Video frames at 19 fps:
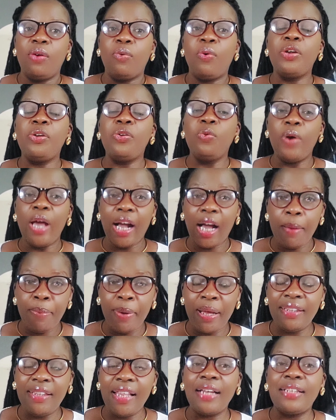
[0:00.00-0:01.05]
When you wake up
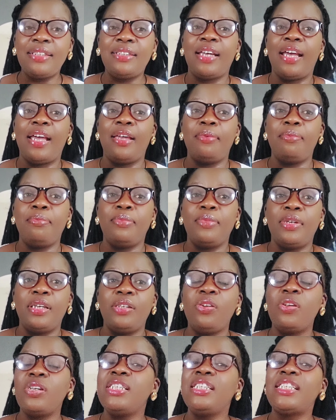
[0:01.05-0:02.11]
at that time,
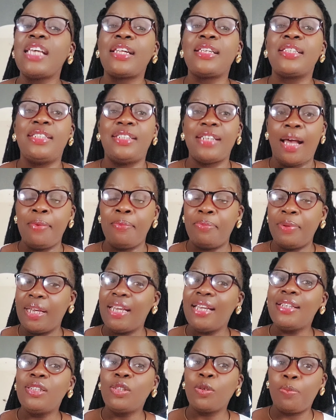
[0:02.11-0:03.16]
don't just jump
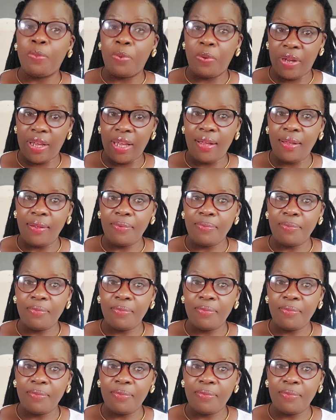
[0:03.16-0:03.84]
into prayer